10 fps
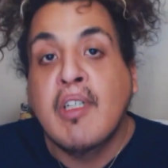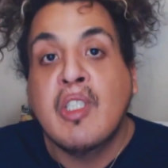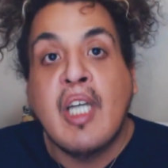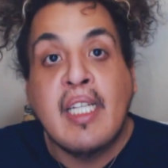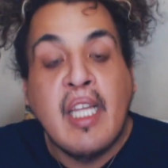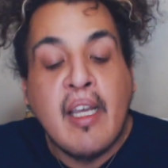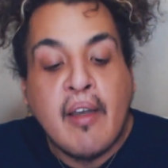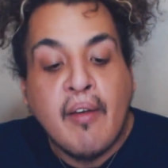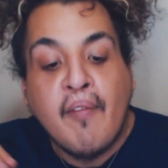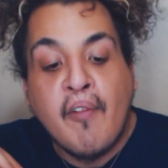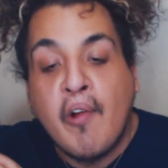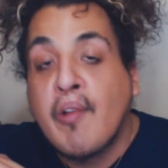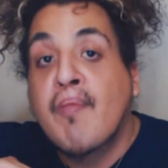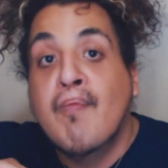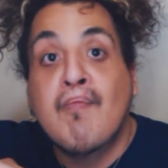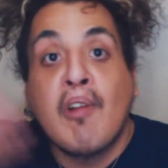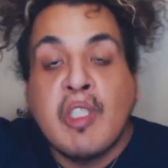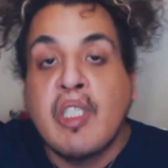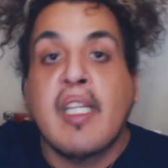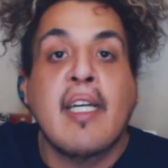which I think for
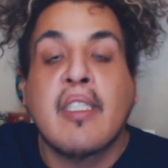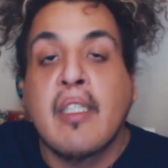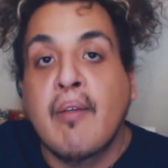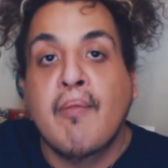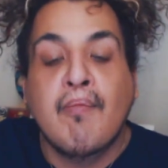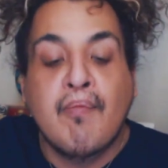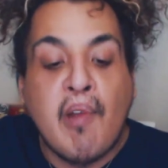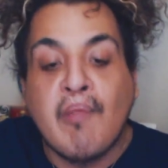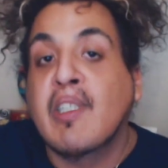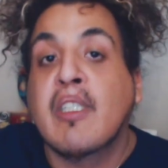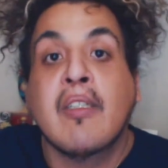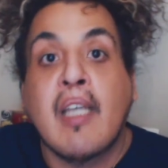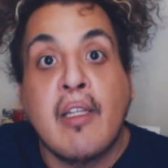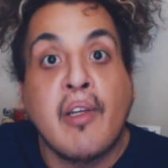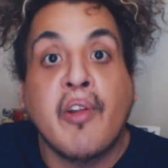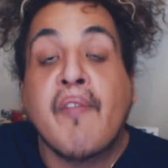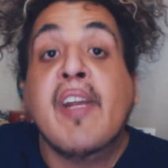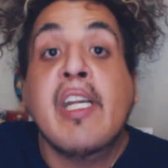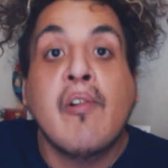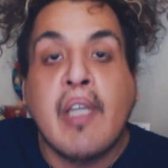merchandising purposes, like, you know, the
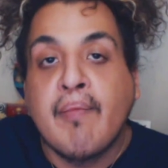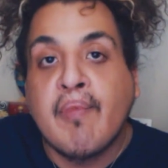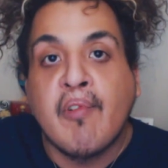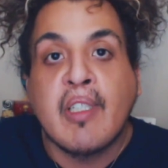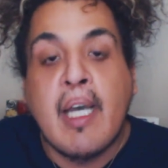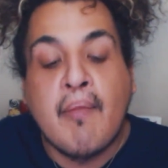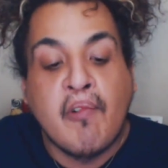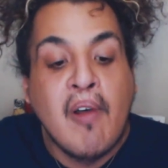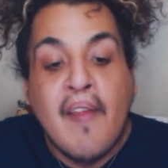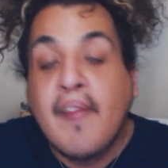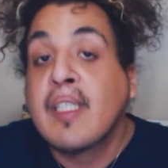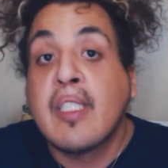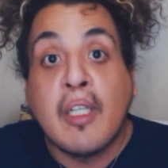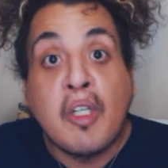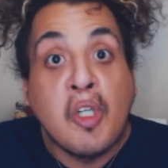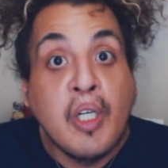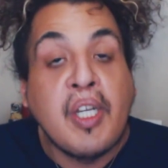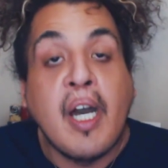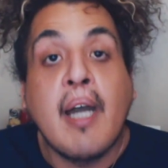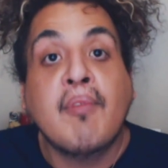video games, for example, this is a
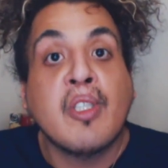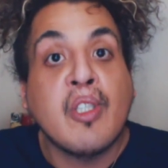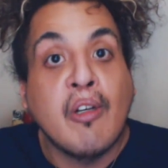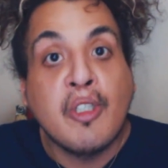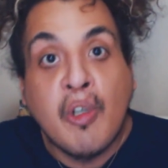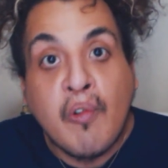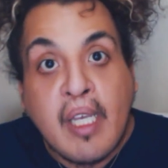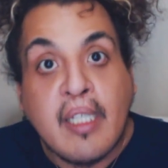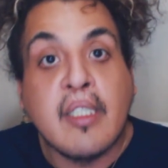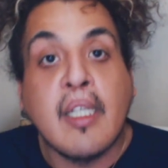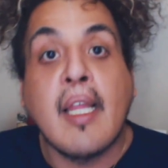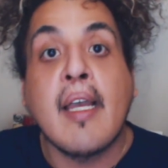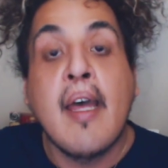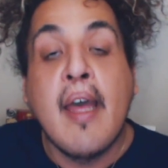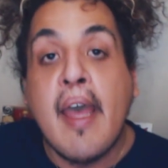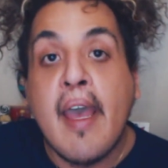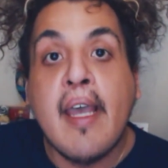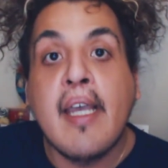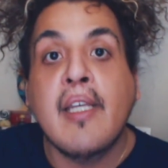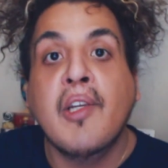good time to start showcasing, like,
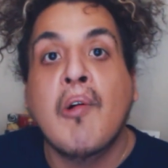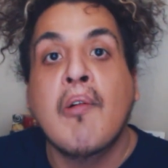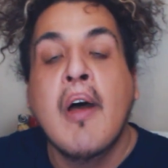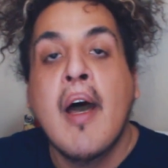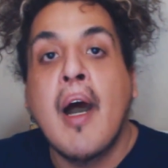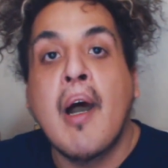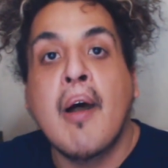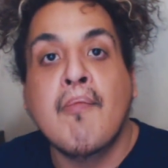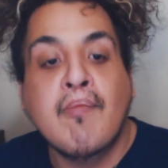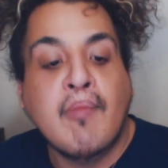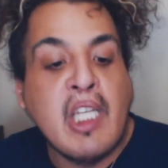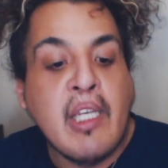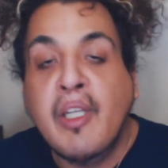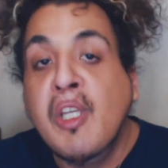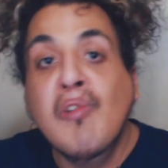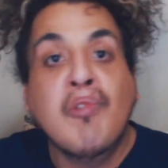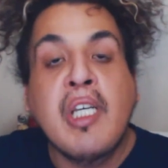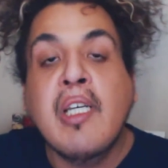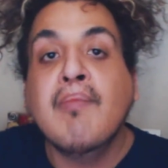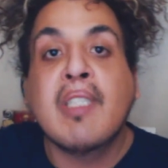hey, you know, new
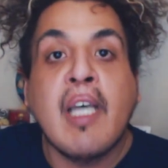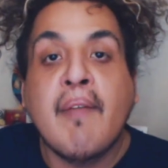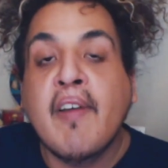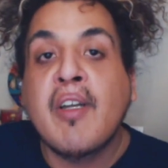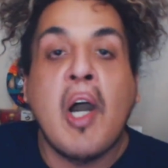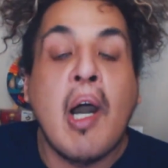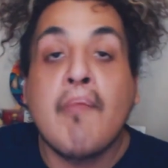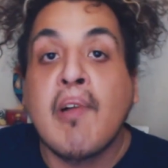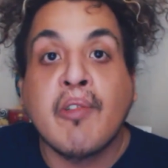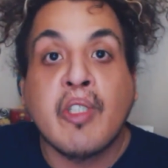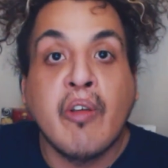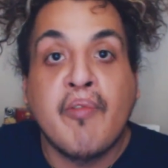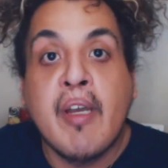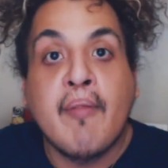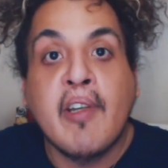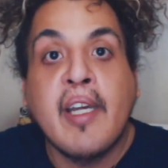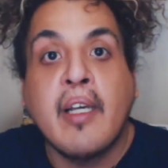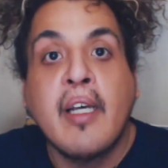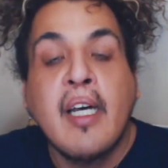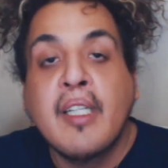Team 7 combo. So if we ever get
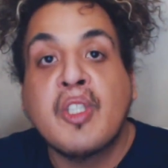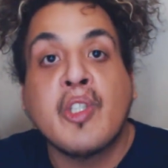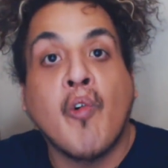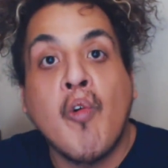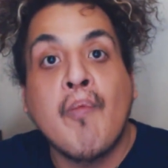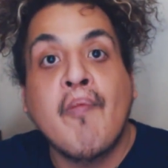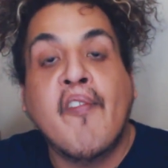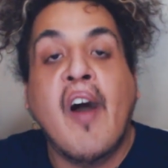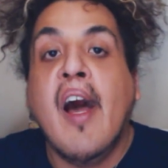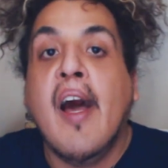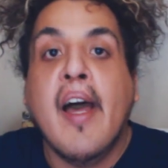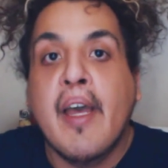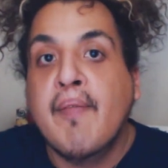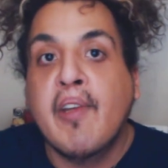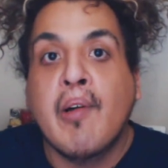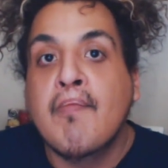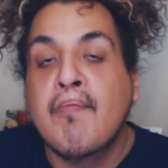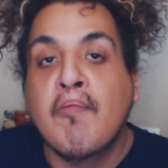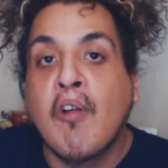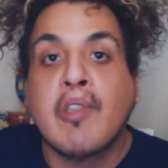a Storm 5, you
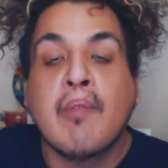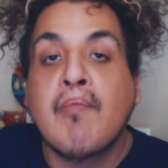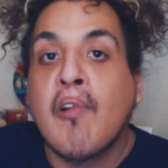know, Road to